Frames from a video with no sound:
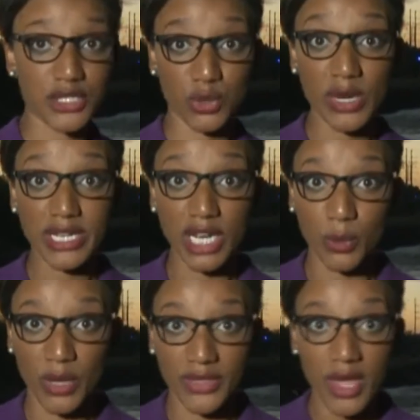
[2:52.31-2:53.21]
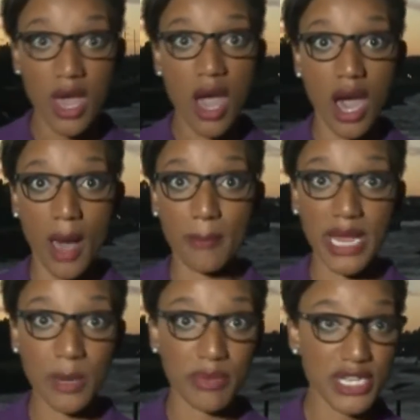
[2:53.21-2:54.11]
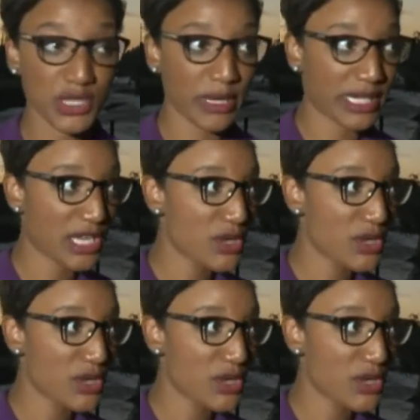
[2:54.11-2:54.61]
joined here with Mayor Benjamin.